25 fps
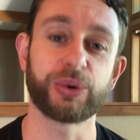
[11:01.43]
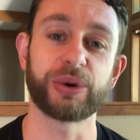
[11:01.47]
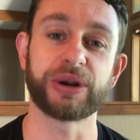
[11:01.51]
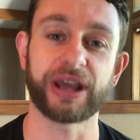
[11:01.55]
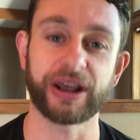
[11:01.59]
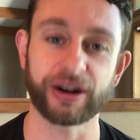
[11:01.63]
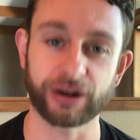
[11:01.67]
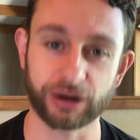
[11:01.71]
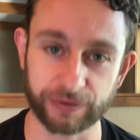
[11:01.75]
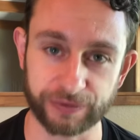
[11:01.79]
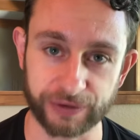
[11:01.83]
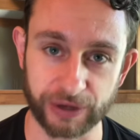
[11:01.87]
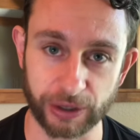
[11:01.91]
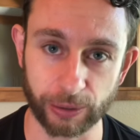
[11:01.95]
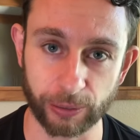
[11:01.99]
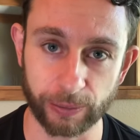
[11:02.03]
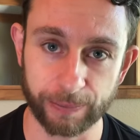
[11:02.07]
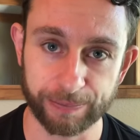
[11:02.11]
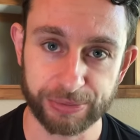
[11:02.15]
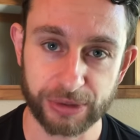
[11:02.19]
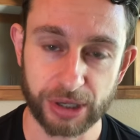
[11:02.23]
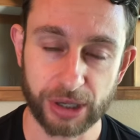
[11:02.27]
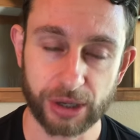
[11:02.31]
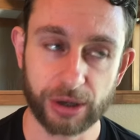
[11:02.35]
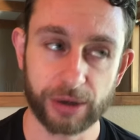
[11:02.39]
an interview,
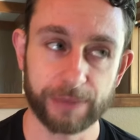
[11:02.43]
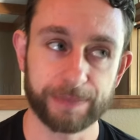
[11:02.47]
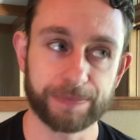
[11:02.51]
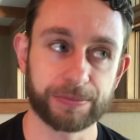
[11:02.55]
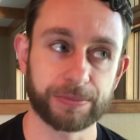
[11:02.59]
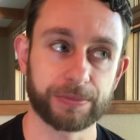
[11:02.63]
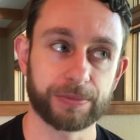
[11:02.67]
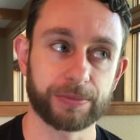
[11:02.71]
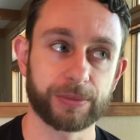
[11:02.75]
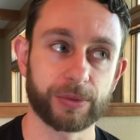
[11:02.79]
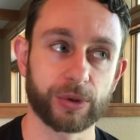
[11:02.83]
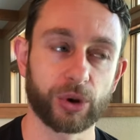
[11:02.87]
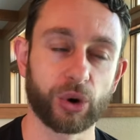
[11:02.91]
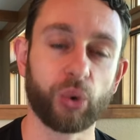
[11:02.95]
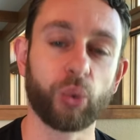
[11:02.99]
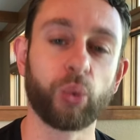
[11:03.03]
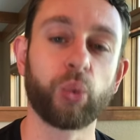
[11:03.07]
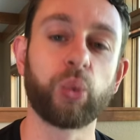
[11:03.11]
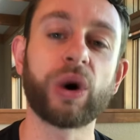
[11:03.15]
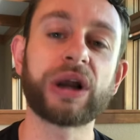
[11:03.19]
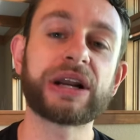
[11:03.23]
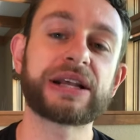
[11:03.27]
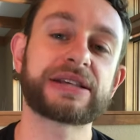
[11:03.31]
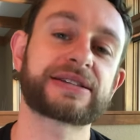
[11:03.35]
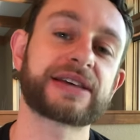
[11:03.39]

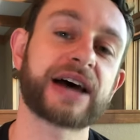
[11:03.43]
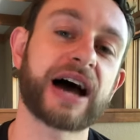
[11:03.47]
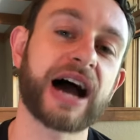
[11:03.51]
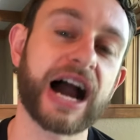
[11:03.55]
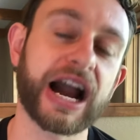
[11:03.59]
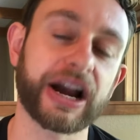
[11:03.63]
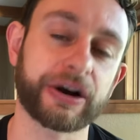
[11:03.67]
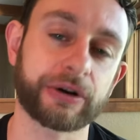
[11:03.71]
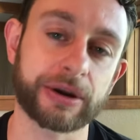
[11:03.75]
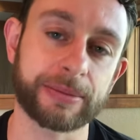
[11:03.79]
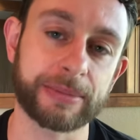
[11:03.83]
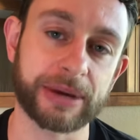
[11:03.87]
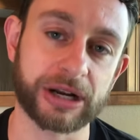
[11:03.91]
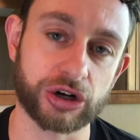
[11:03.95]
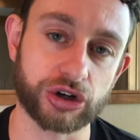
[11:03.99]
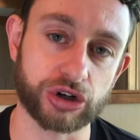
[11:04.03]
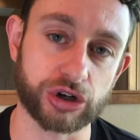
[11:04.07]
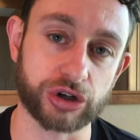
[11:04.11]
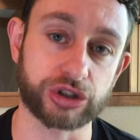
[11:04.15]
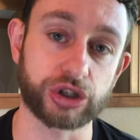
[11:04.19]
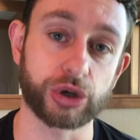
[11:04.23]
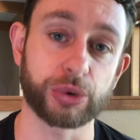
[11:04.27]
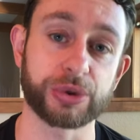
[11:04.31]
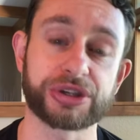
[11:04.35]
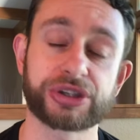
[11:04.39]
what is a hiring
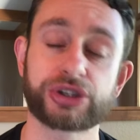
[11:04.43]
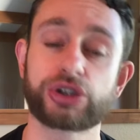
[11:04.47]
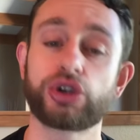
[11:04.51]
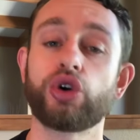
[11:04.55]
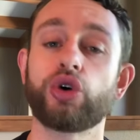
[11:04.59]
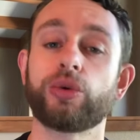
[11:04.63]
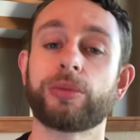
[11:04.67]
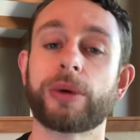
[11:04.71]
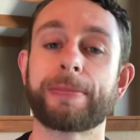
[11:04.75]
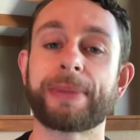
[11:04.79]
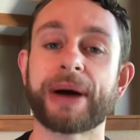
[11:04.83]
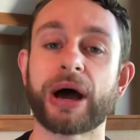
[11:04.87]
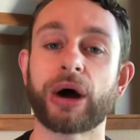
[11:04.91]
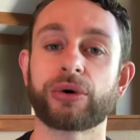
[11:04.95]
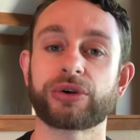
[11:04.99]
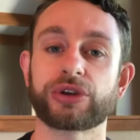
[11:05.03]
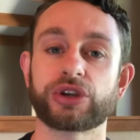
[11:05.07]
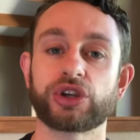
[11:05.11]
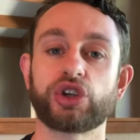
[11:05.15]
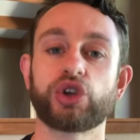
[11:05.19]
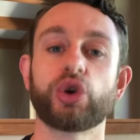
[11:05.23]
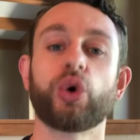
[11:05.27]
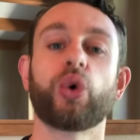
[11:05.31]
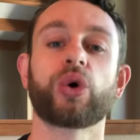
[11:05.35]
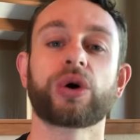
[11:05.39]
manager to assume
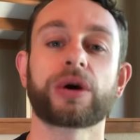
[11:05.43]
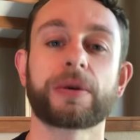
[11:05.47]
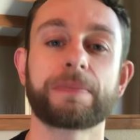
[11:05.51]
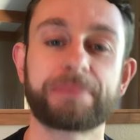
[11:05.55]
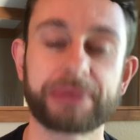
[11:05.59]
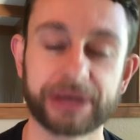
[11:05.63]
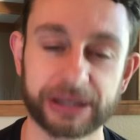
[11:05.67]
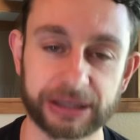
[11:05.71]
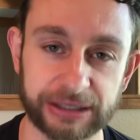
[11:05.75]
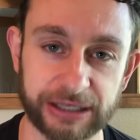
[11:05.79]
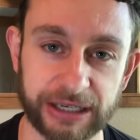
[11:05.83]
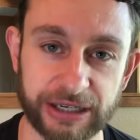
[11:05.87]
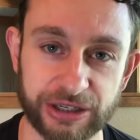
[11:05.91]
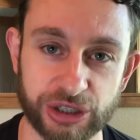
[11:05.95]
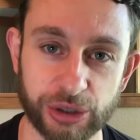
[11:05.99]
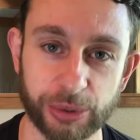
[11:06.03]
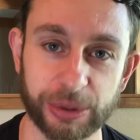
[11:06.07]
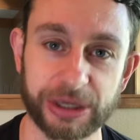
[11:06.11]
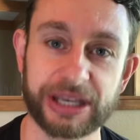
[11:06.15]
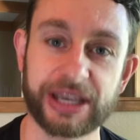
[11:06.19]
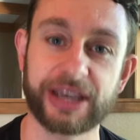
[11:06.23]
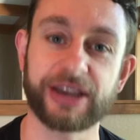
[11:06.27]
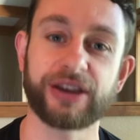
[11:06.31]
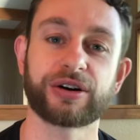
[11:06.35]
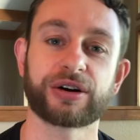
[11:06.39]
about your ability to
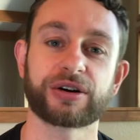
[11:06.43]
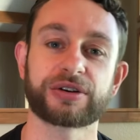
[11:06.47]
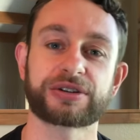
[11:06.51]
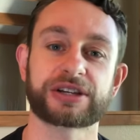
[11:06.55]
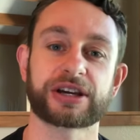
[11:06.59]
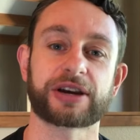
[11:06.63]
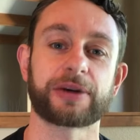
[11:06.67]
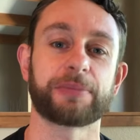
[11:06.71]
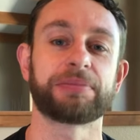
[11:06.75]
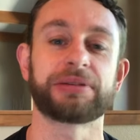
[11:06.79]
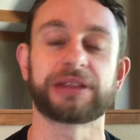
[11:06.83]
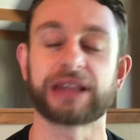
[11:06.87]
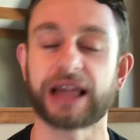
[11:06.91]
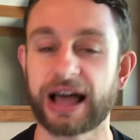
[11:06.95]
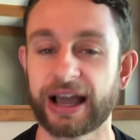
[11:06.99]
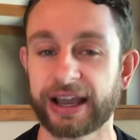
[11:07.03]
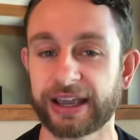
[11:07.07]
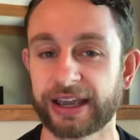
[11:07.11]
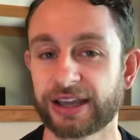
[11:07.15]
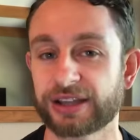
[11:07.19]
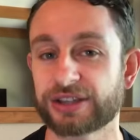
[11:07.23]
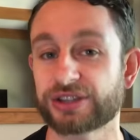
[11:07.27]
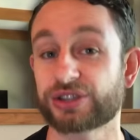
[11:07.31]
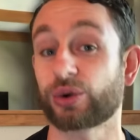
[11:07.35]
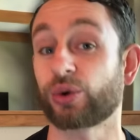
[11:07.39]
adhere to
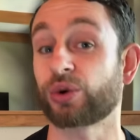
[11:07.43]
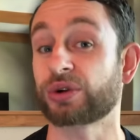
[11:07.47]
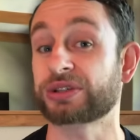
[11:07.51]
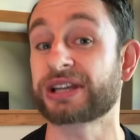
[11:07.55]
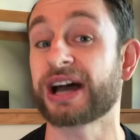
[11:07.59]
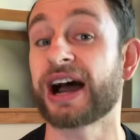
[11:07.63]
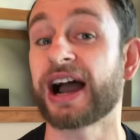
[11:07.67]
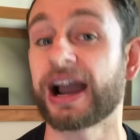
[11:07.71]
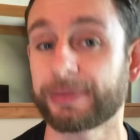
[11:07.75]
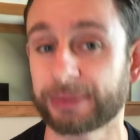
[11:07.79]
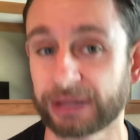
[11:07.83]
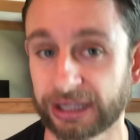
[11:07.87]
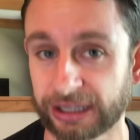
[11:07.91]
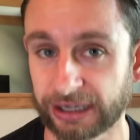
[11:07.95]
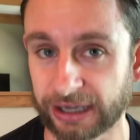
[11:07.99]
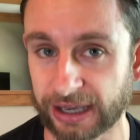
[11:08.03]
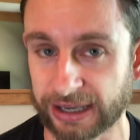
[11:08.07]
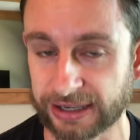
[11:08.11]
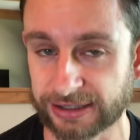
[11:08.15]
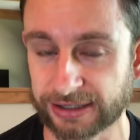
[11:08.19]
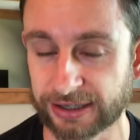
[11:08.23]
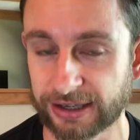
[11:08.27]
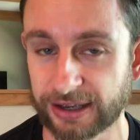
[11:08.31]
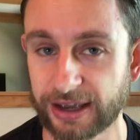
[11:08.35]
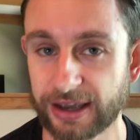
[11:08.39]
compliance or
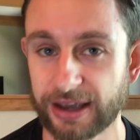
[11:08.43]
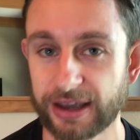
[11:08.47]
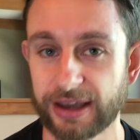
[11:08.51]
timeliness?